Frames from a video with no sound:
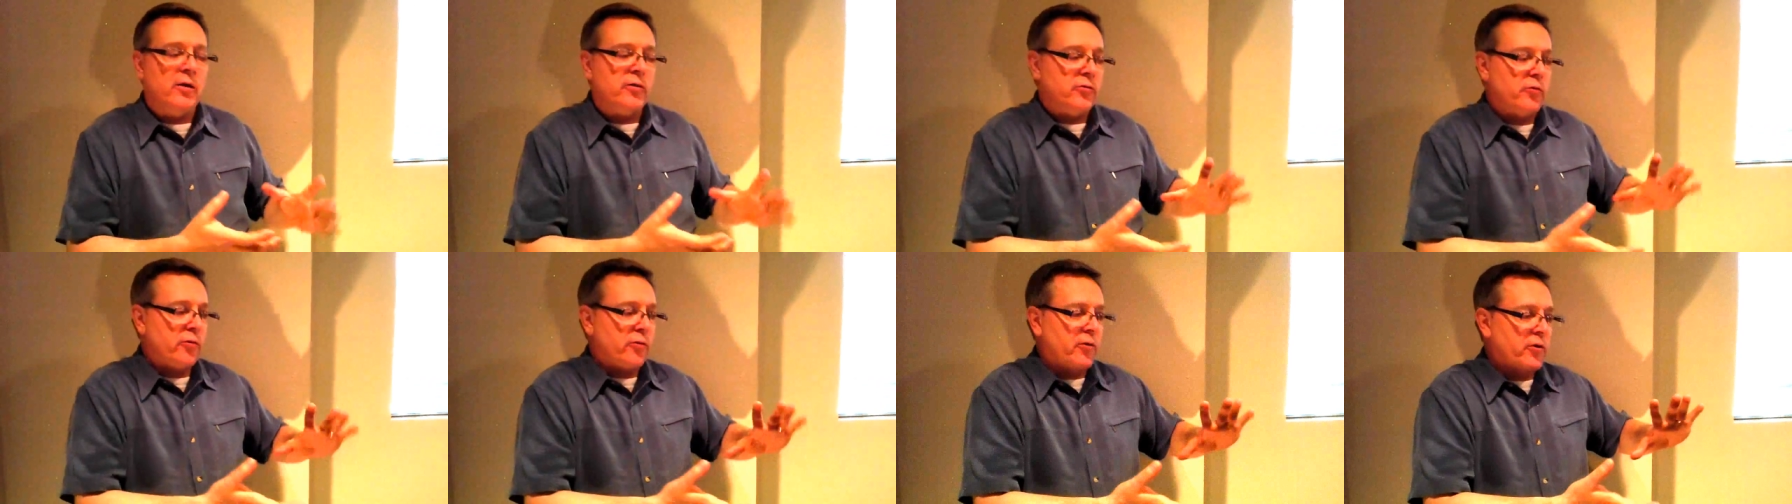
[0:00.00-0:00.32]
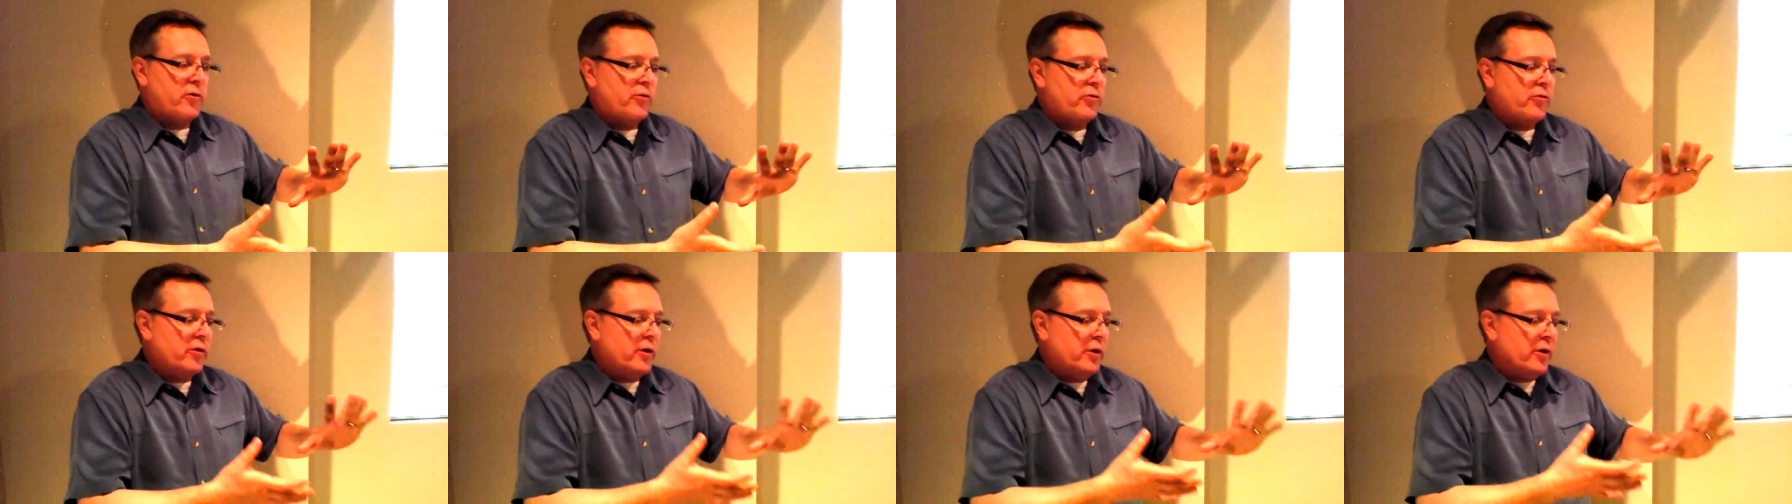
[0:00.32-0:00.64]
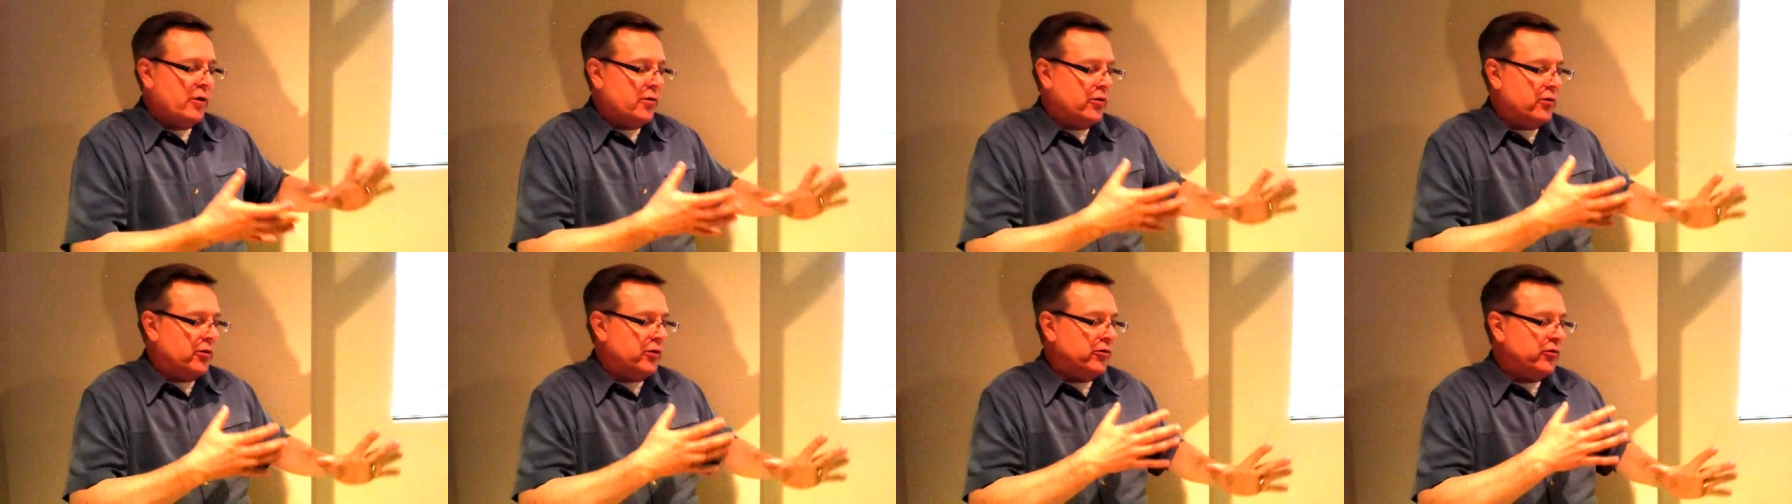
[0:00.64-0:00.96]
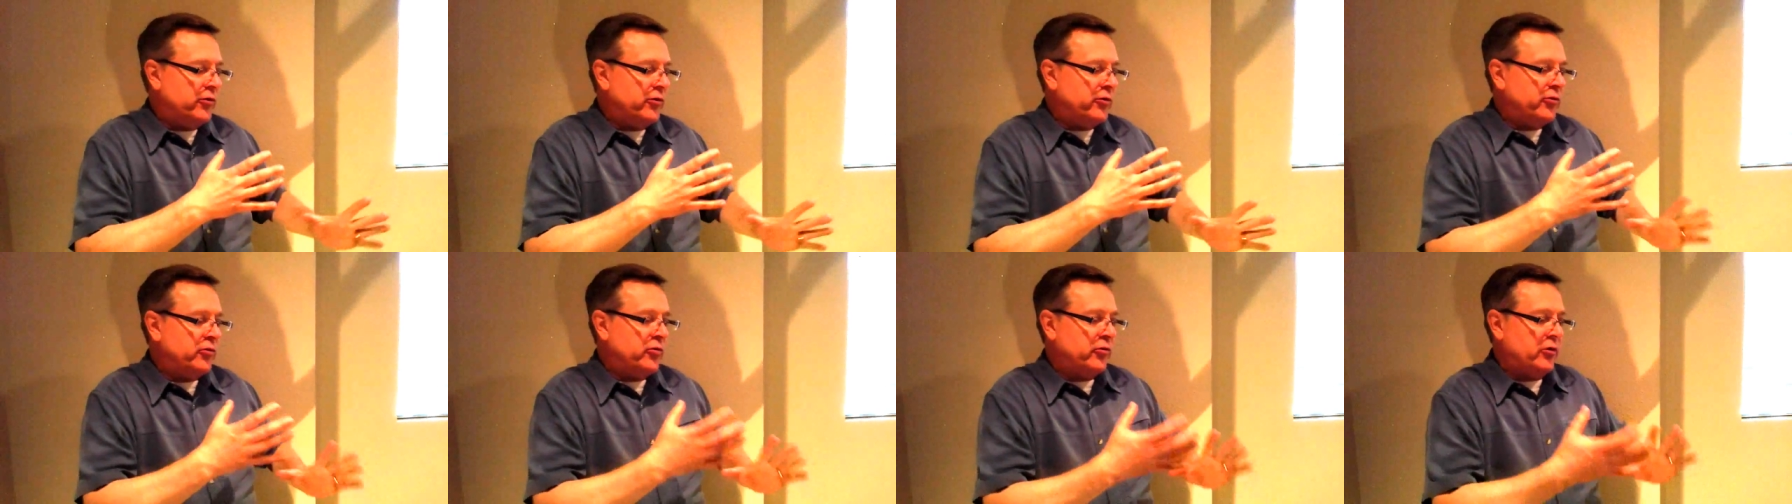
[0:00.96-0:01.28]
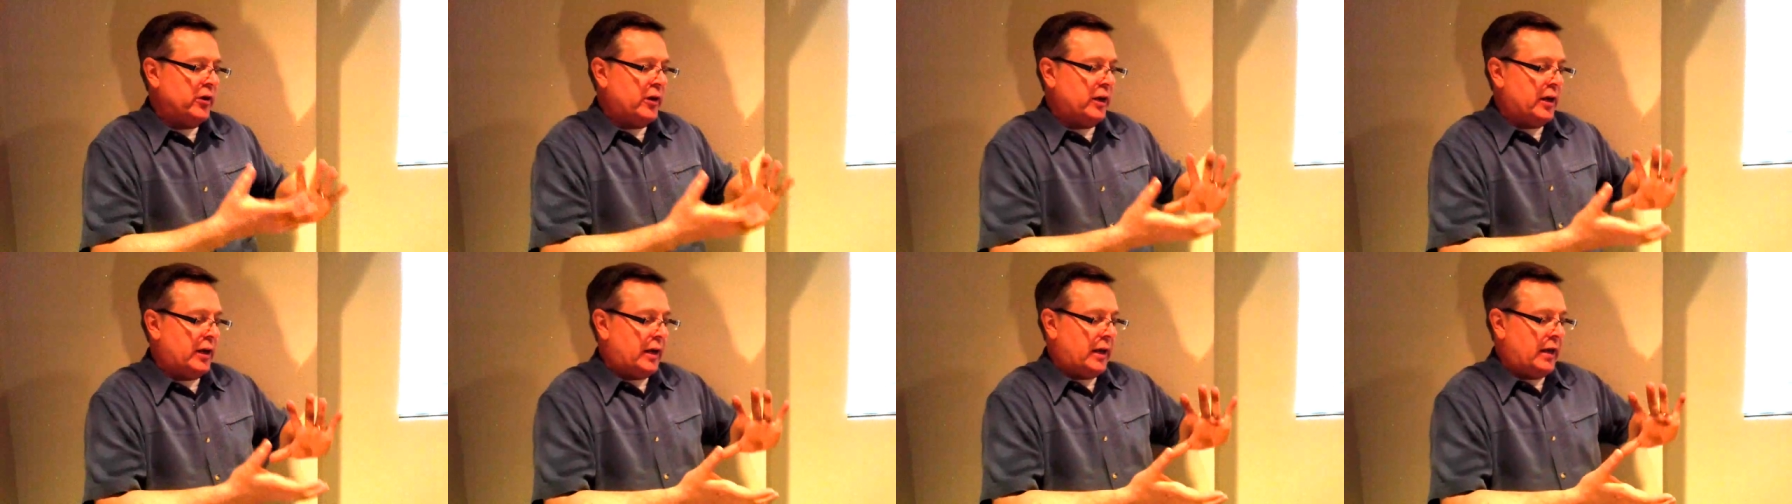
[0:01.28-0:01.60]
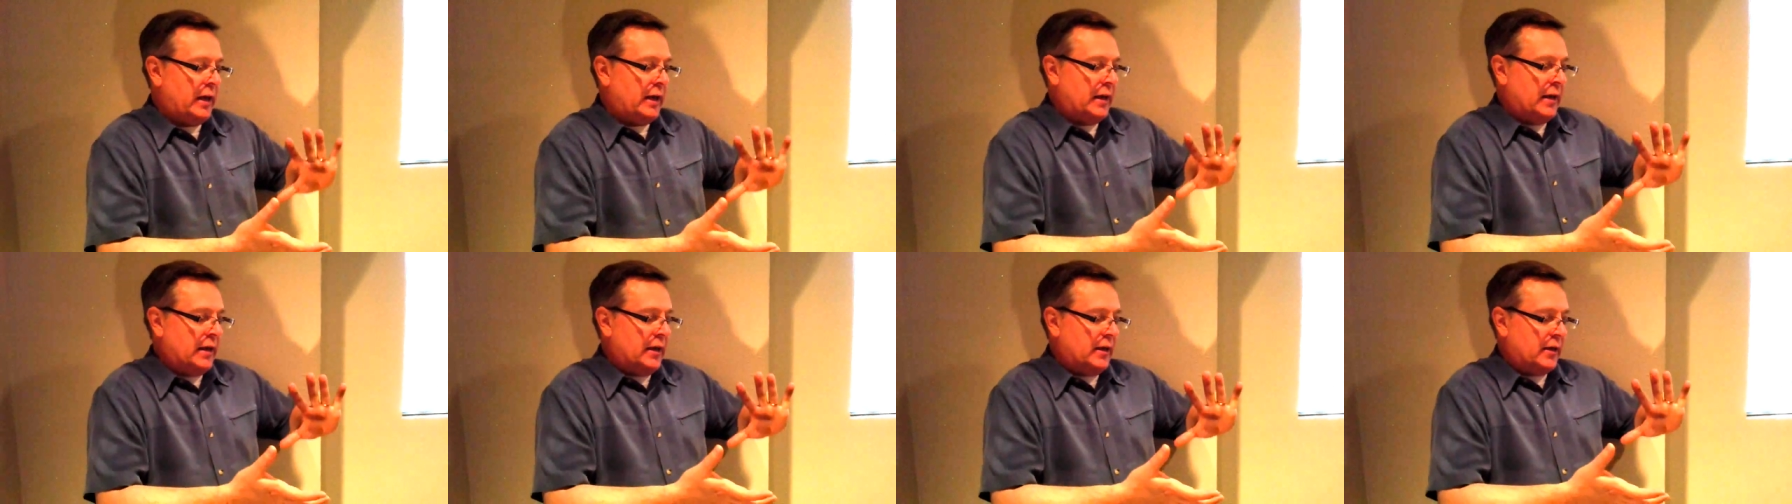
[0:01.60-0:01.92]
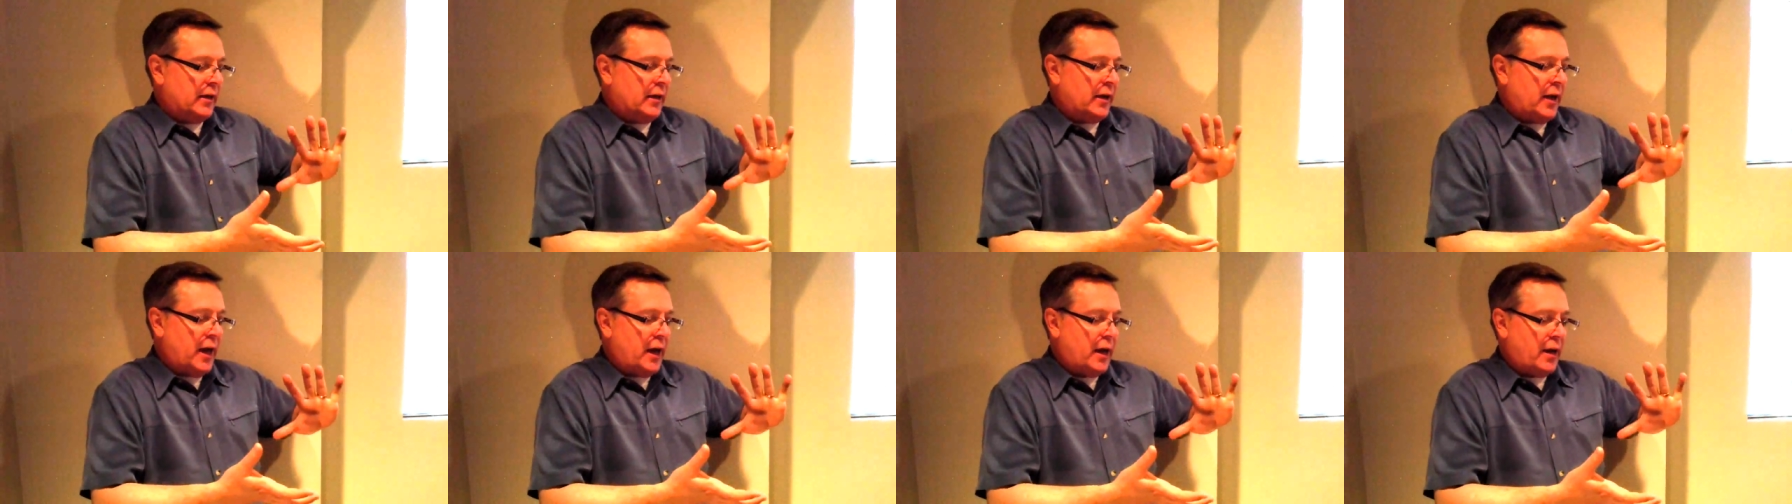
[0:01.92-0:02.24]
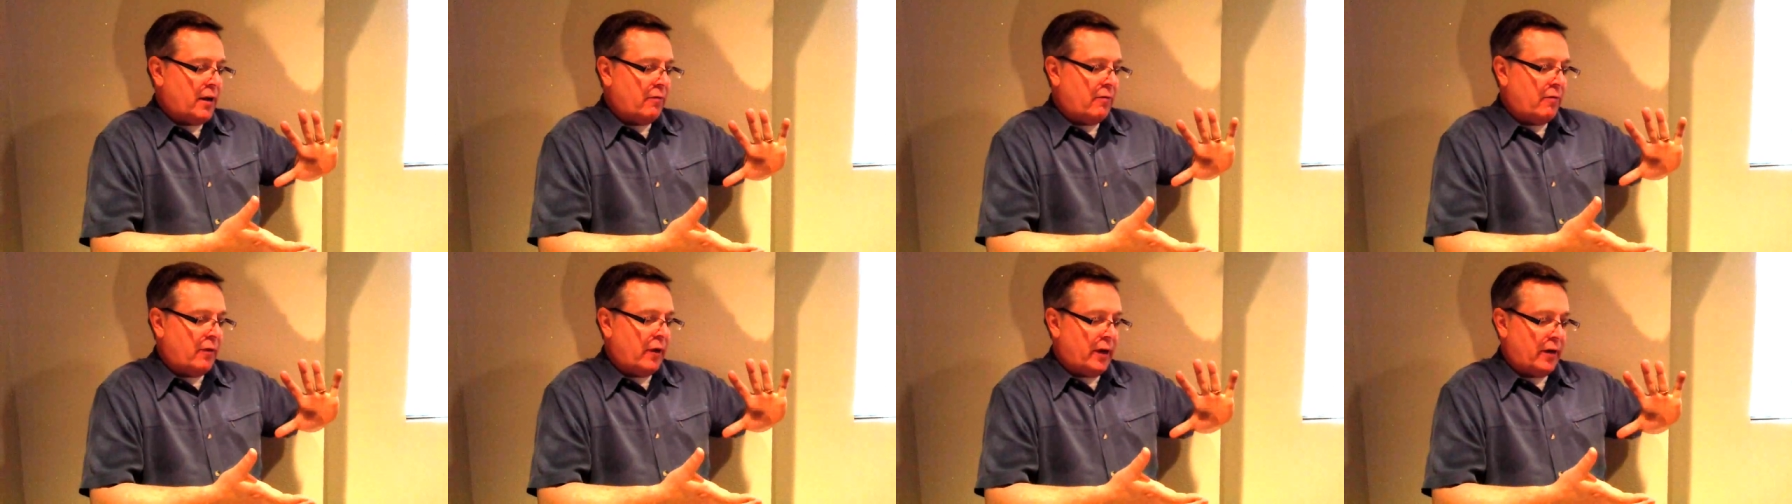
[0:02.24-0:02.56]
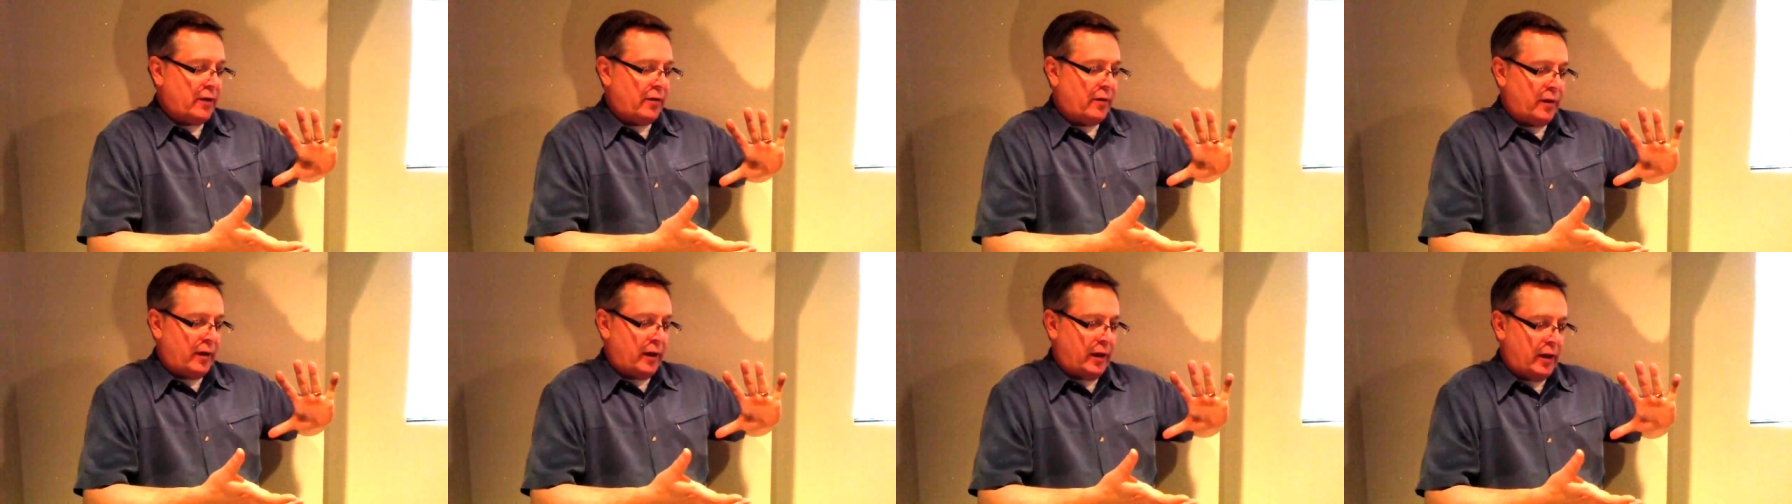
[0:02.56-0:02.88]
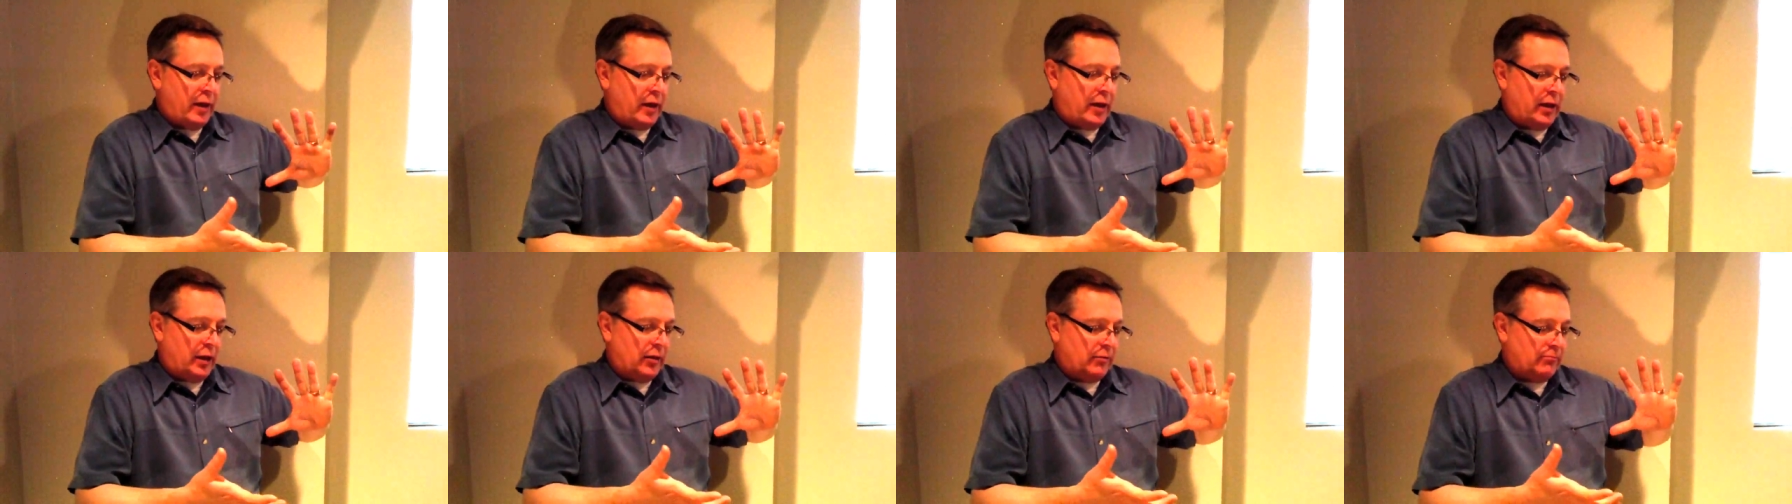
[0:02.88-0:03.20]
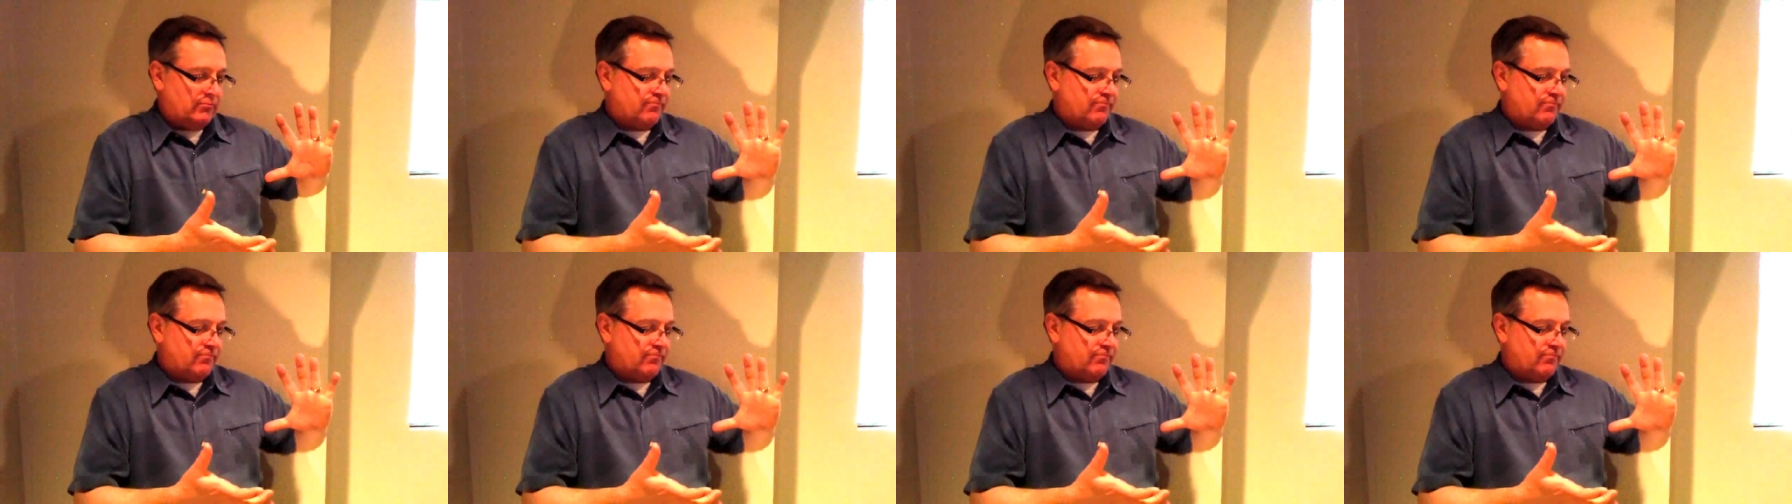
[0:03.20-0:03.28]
So this is the kind of like the